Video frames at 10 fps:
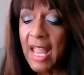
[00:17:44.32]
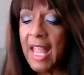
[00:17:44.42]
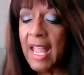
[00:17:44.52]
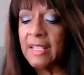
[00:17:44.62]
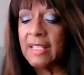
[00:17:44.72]

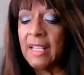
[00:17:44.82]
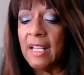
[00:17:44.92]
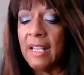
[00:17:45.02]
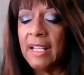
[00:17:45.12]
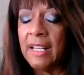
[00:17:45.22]
And
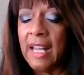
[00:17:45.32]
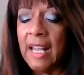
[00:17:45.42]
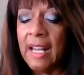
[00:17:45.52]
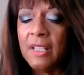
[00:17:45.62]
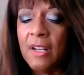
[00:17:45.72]

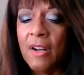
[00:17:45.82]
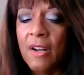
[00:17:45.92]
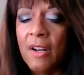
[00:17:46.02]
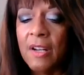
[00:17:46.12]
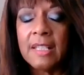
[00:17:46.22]
I looked at
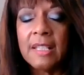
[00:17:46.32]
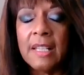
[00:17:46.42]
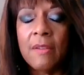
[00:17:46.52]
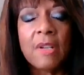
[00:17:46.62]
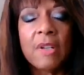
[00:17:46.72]
her and I
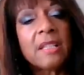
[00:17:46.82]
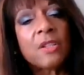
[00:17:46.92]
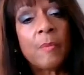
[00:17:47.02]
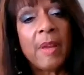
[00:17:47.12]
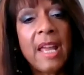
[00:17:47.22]
said, "Well,
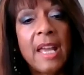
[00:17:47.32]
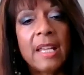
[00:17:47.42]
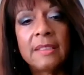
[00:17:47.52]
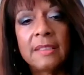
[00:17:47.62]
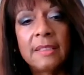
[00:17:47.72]
that's too
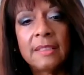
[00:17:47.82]
bad."